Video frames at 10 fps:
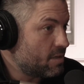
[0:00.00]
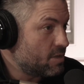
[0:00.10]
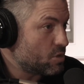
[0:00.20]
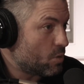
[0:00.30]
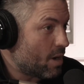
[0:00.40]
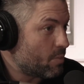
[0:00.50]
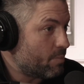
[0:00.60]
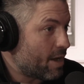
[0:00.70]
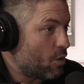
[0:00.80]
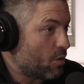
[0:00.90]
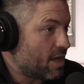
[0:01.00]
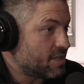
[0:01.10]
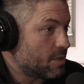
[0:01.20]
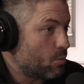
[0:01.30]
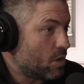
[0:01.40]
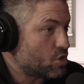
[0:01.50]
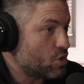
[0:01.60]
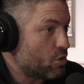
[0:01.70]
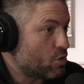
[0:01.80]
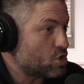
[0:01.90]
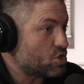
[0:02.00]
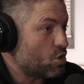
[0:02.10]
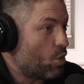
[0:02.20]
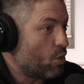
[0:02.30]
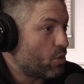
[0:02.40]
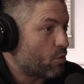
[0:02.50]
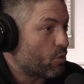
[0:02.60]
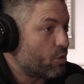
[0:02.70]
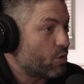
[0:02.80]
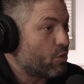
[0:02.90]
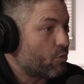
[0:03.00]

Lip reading: So my whole concept was they're just they're in the